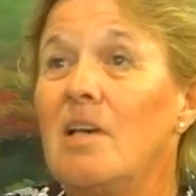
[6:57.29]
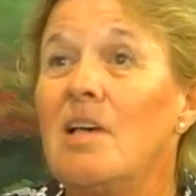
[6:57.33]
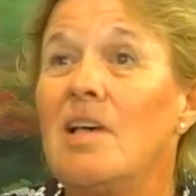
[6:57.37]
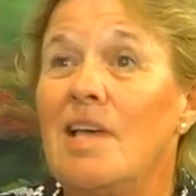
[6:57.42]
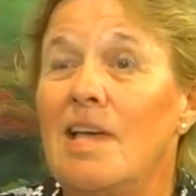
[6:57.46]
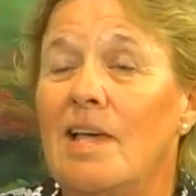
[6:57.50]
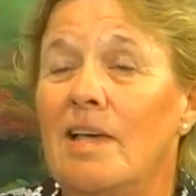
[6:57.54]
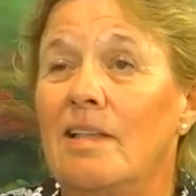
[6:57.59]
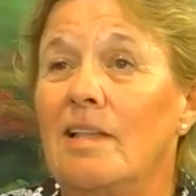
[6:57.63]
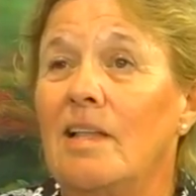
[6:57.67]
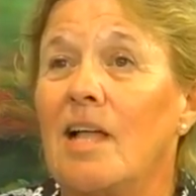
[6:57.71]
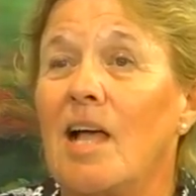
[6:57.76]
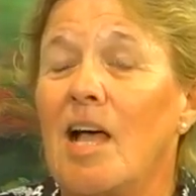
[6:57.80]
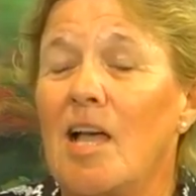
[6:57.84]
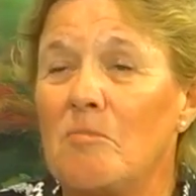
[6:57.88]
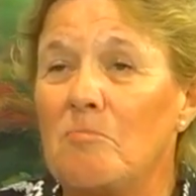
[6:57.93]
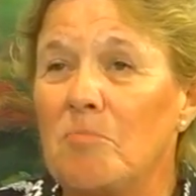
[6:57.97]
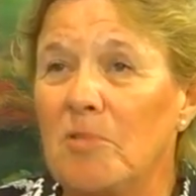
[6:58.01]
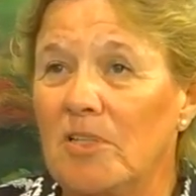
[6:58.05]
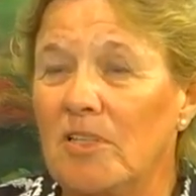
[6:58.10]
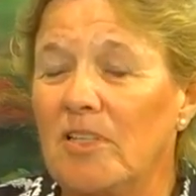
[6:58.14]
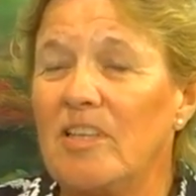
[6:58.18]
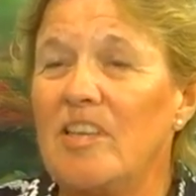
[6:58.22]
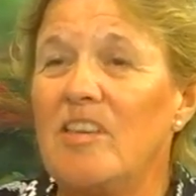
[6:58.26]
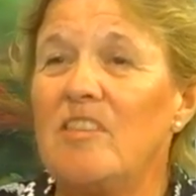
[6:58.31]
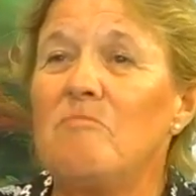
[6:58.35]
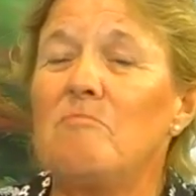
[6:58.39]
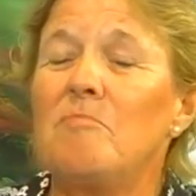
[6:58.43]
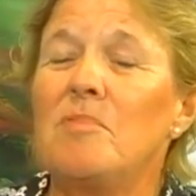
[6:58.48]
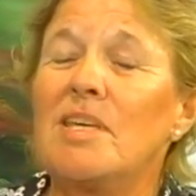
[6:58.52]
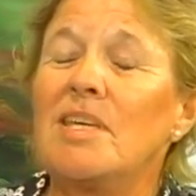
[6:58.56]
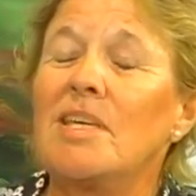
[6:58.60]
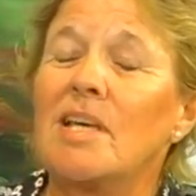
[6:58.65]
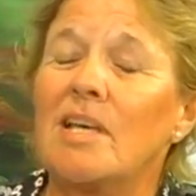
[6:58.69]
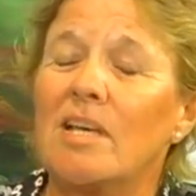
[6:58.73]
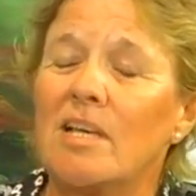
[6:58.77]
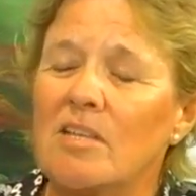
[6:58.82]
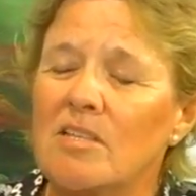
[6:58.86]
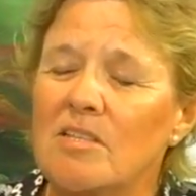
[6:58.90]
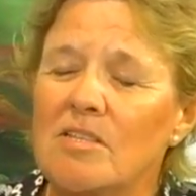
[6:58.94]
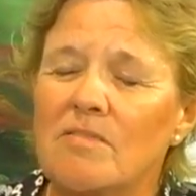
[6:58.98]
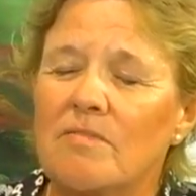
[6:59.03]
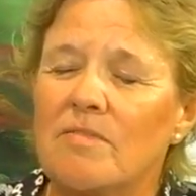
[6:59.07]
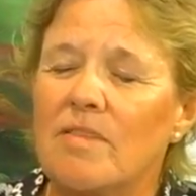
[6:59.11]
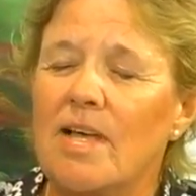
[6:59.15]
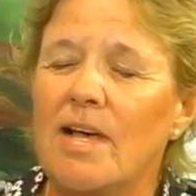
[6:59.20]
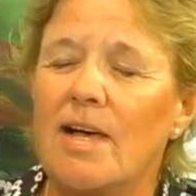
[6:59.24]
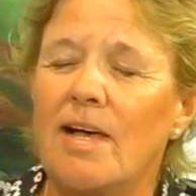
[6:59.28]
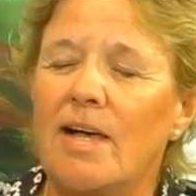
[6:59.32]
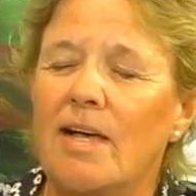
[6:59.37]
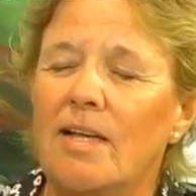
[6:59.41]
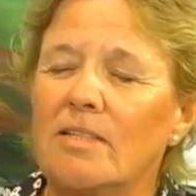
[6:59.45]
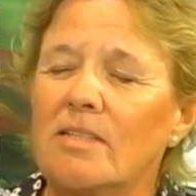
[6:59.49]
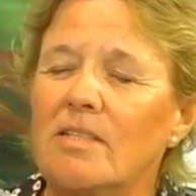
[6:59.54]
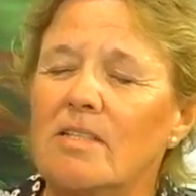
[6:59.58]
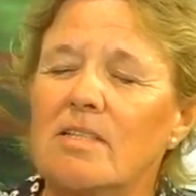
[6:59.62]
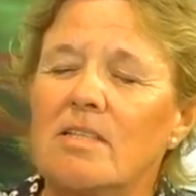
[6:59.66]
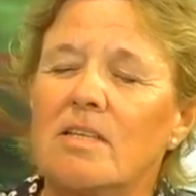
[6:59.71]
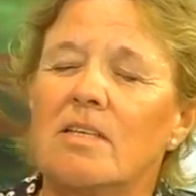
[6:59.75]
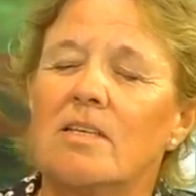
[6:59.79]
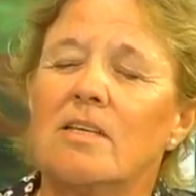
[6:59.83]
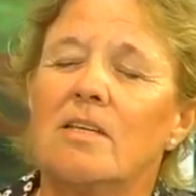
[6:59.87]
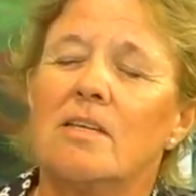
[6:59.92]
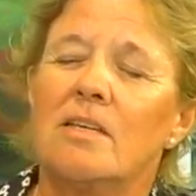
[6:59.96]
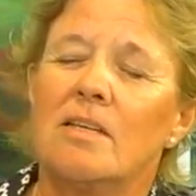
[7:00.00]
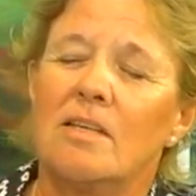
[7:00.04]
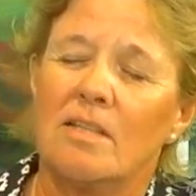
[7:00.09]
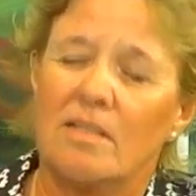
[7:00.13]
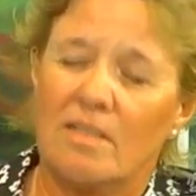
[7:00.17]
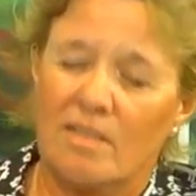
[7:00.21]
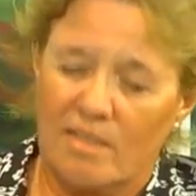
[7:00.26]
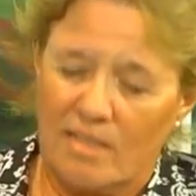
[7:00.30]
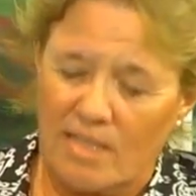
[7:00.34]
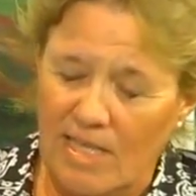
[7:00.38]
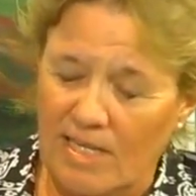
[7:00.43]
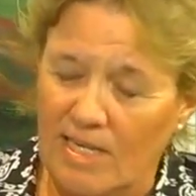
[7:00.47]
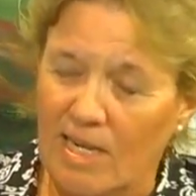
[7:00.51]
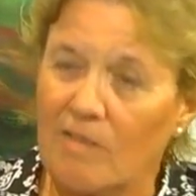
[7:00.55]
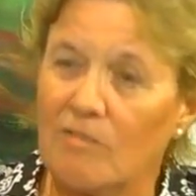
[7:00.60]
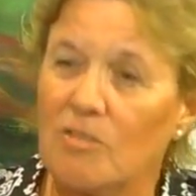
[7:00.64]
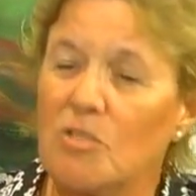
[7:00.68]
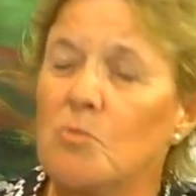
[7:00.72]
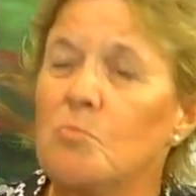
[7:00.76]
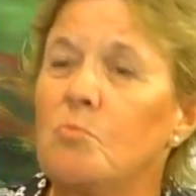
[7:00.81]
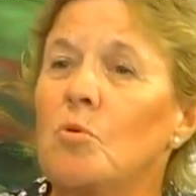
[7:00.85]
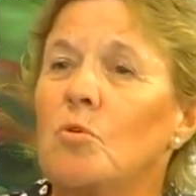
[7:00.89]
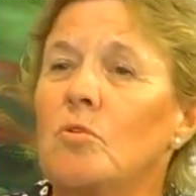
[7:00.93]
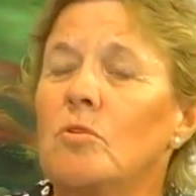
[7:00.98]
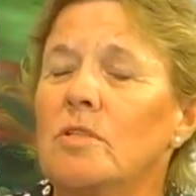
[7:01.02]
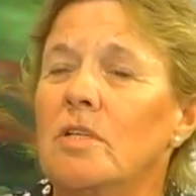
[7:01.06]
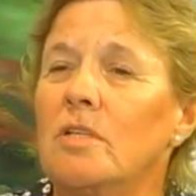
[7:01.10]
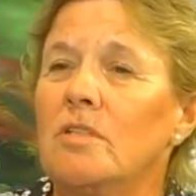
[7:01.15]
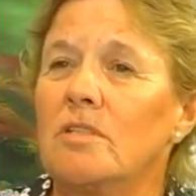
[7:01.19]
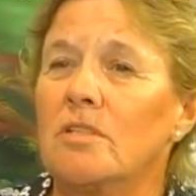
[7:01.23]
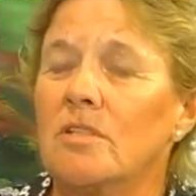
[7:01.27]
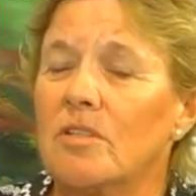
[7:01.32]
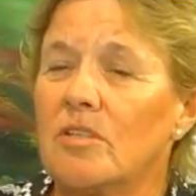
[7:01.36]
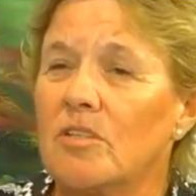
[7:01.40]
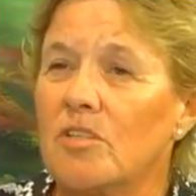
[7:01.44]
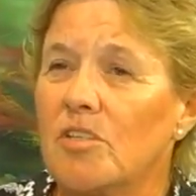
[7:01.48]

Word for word: And I believe because of that, that I was born under a